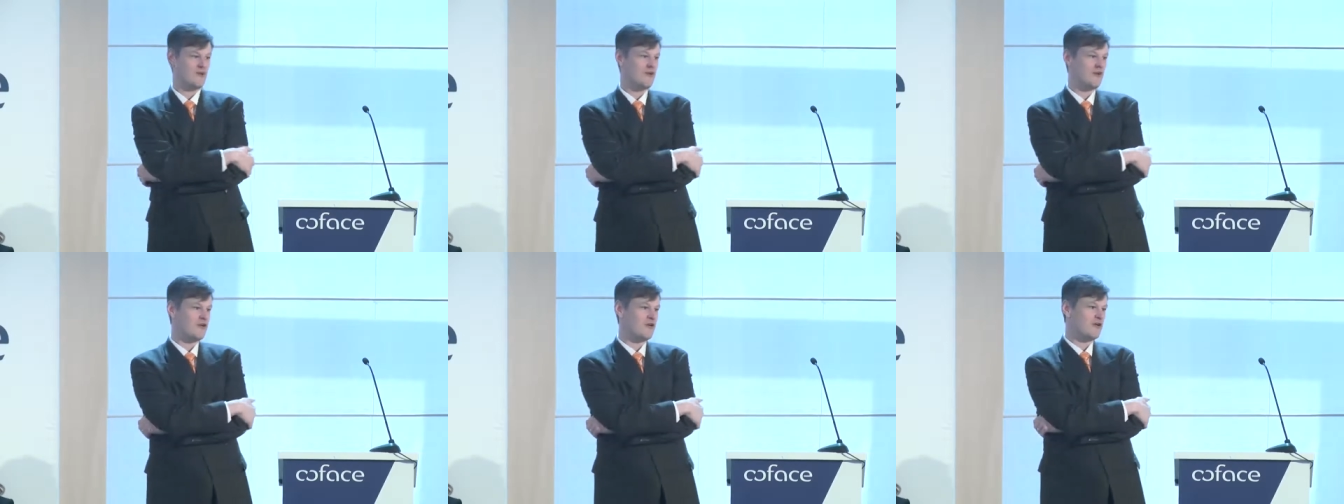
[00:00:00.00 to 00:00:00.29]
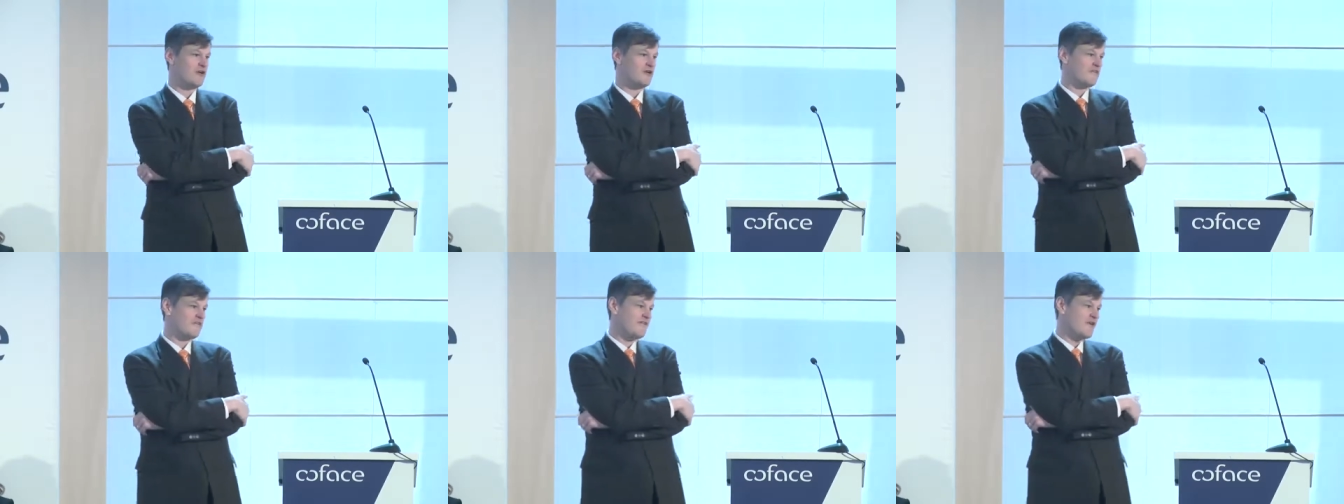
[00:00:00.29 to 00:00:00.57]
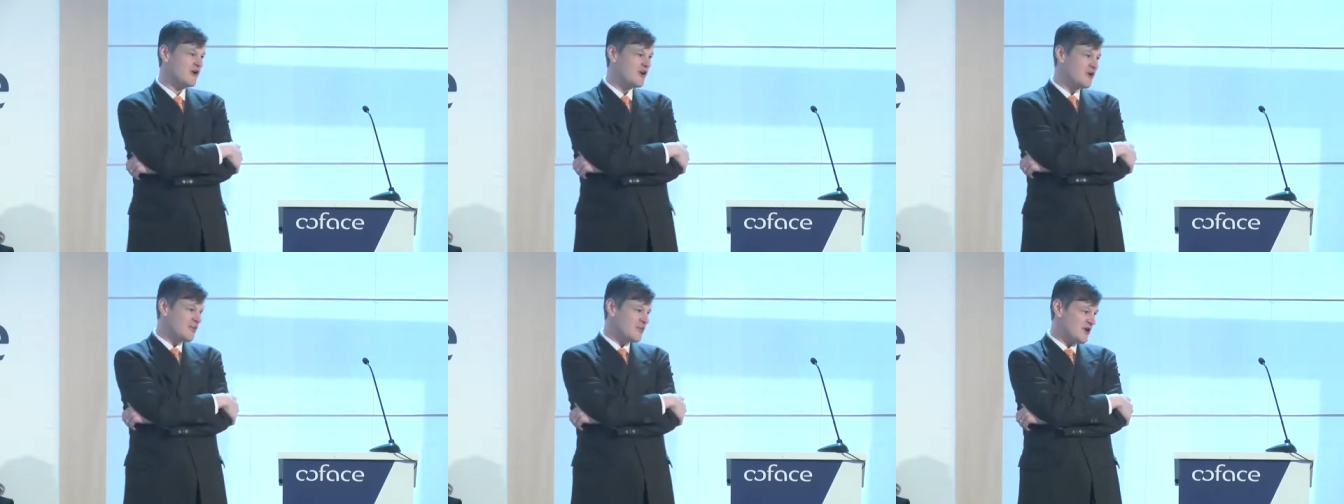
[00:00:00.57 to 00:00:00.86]
were
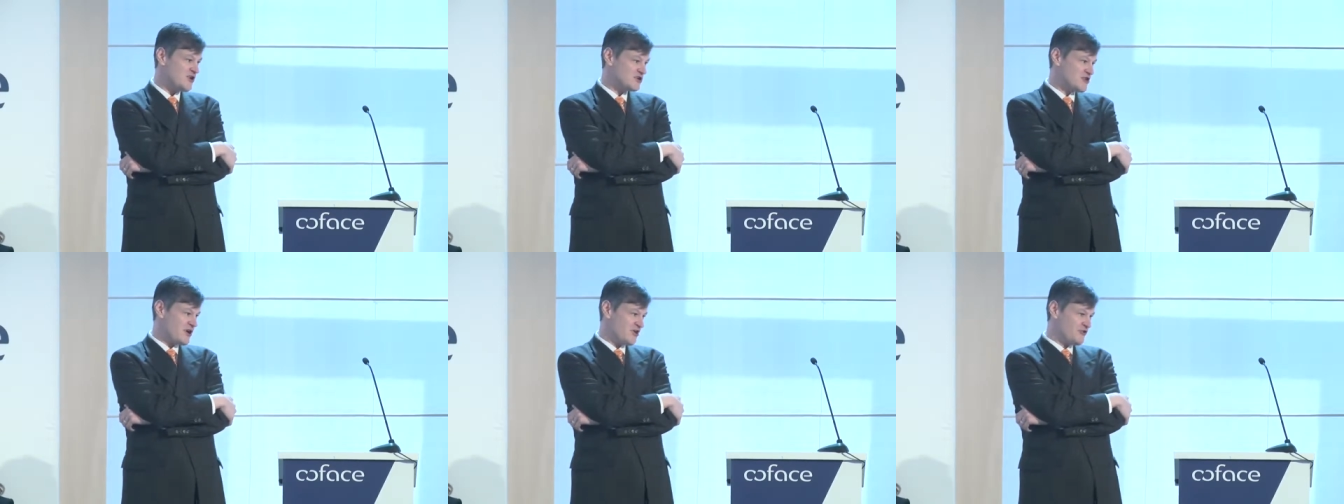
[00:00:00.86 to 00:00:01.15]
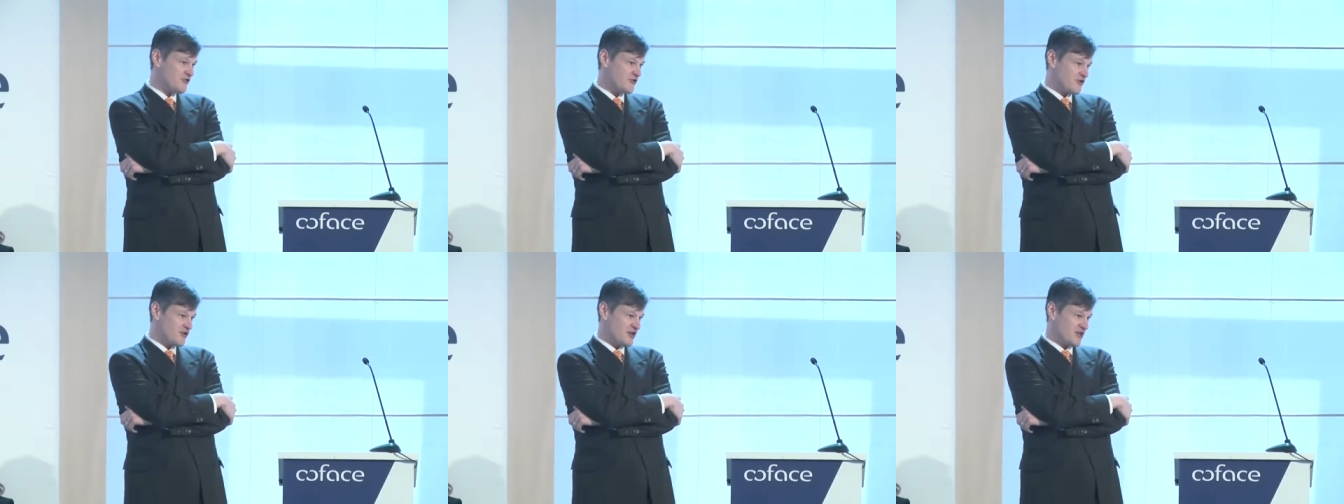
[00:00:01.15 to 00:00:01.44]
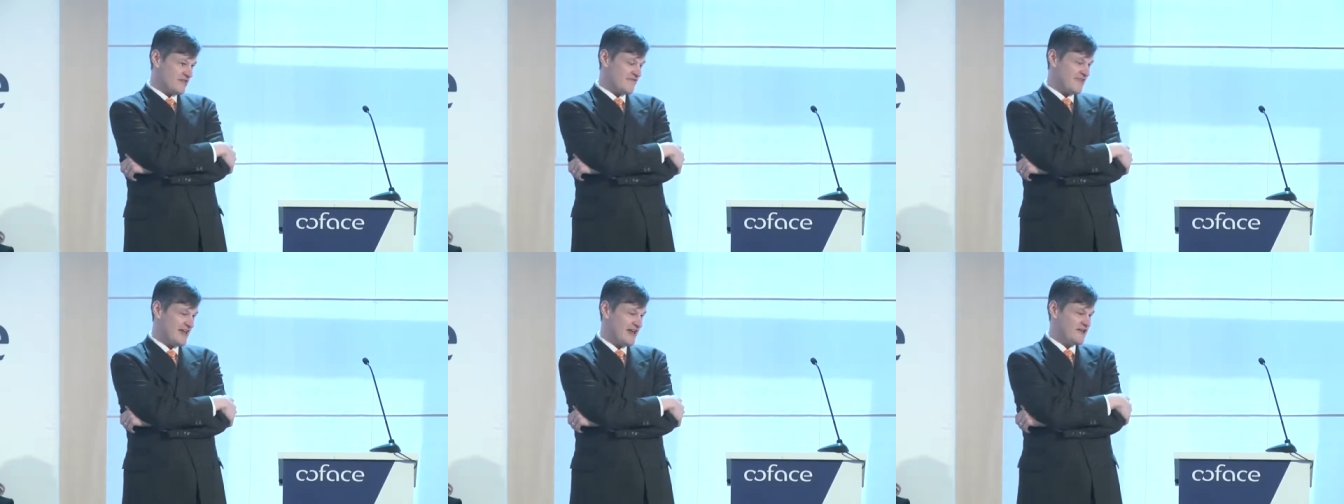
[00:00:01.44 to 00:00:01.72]
very much
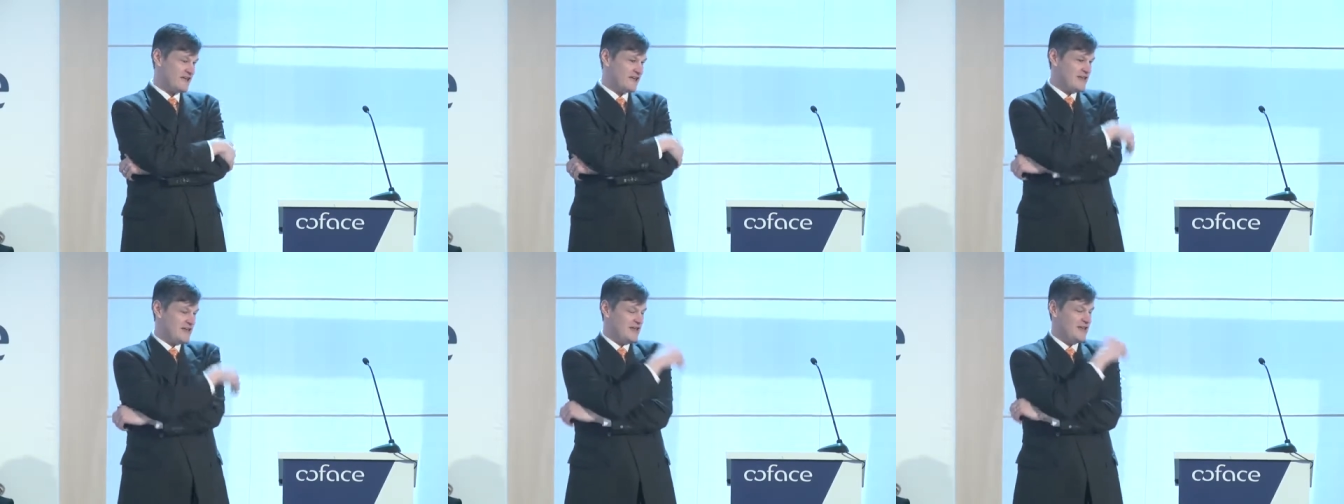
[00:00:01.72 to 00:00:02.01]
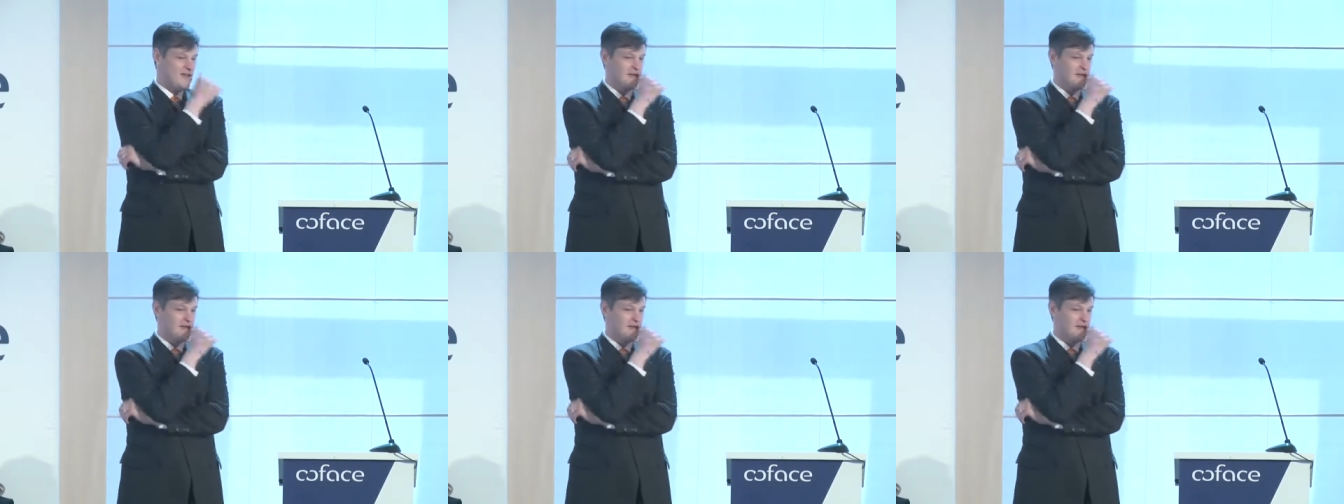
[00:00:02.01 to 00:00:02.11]
alternative data.